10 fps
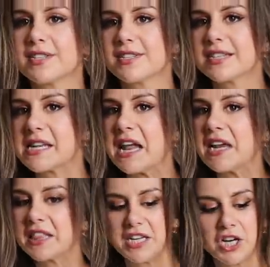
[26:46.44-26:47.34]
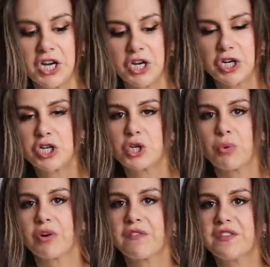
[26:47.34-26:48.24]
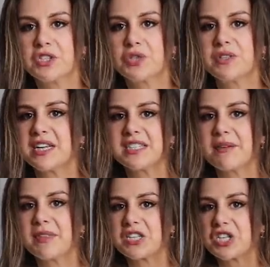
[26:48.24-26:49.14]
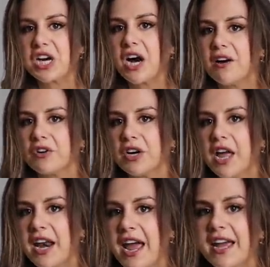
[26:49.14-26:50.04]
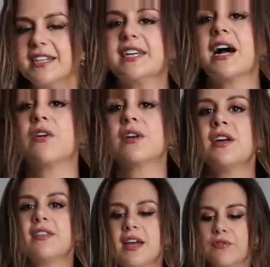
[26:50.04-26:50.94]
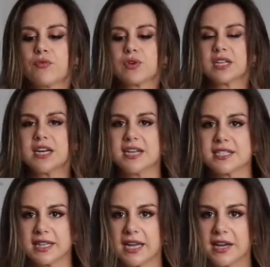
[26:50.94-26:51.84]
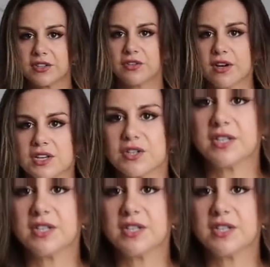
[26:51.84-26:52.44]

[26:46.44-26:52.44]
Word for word: slightly shorter feel to it. It's not something that's gonna cover and hang down. They have a really nice length to it, as